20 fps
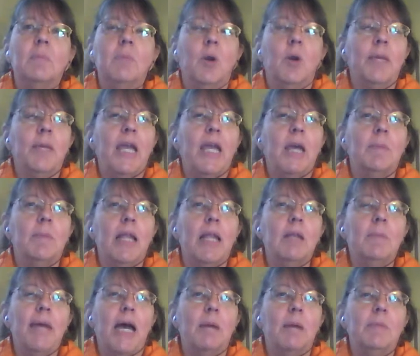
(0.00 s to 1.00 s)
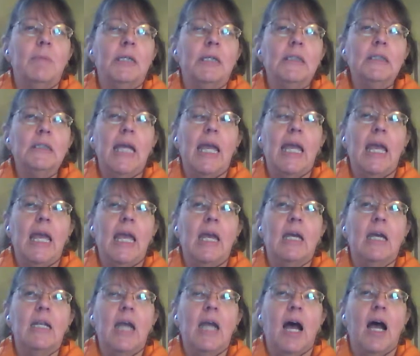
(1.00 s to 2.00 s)
Birmingham, Alabama,
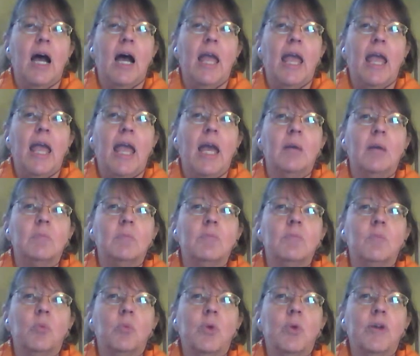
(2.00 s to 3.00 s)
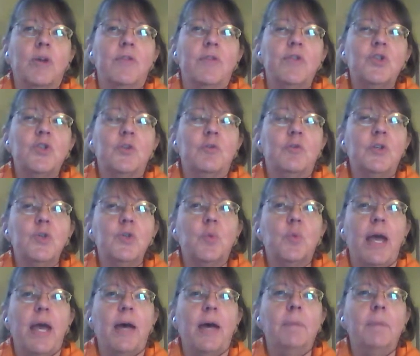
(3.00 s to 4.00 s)
and I am with Two Fish
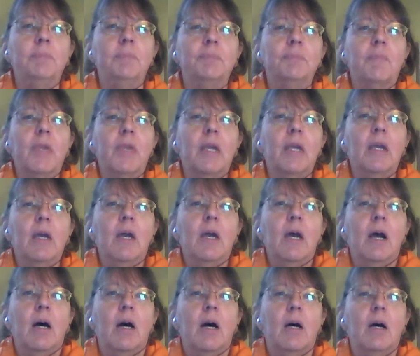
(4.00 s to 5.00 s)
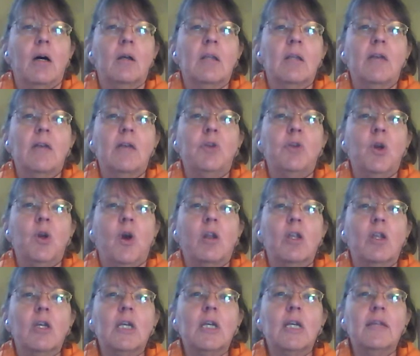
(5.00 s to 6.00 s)
Web. If you are
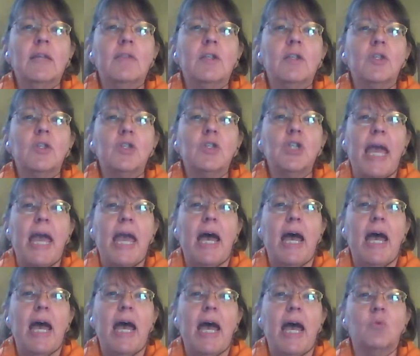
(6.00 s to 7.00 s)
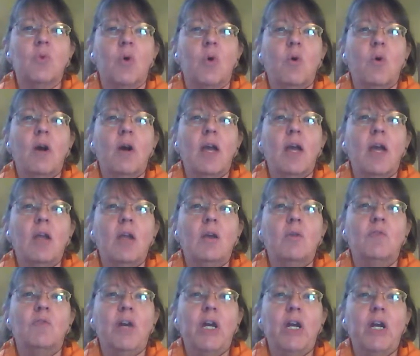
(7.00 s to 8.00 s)
looking at the chat, Roy
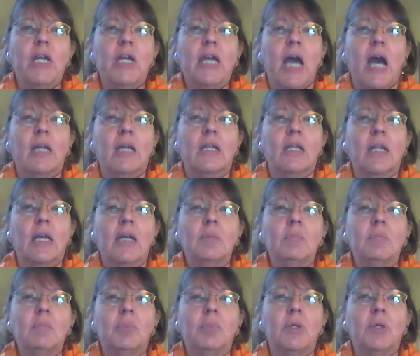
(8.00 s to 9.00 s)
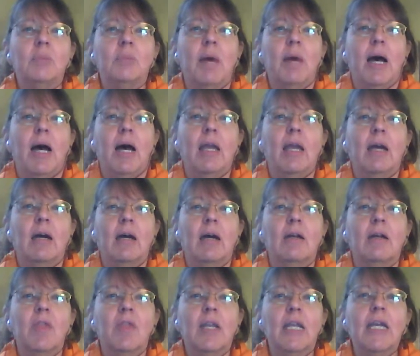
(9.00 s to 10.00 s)
very kindly put
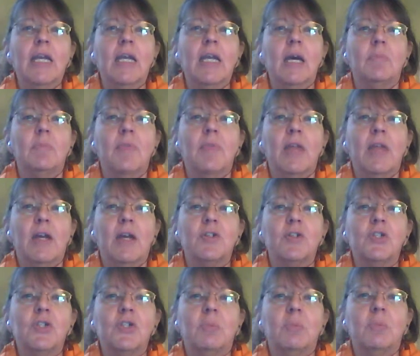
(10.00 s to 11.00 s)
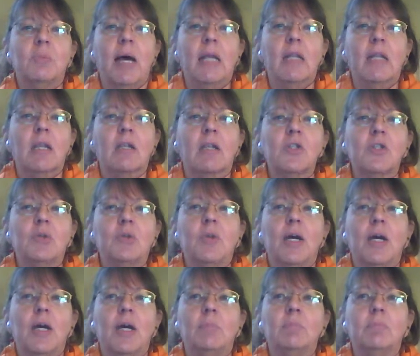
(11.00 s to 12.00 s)
my the link up there to my little
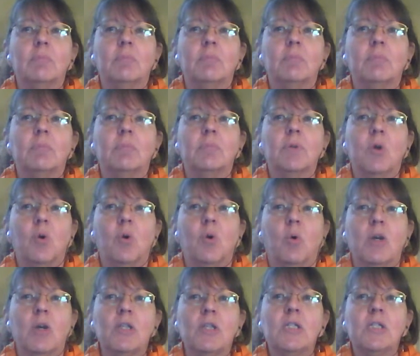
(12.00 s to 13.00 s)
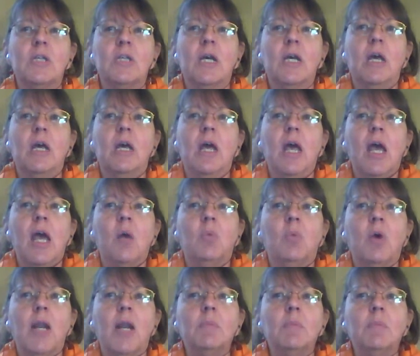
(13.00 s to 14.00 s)
tune-up course. And
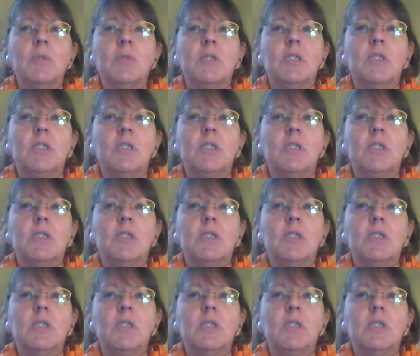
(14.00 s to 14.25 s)
what I'm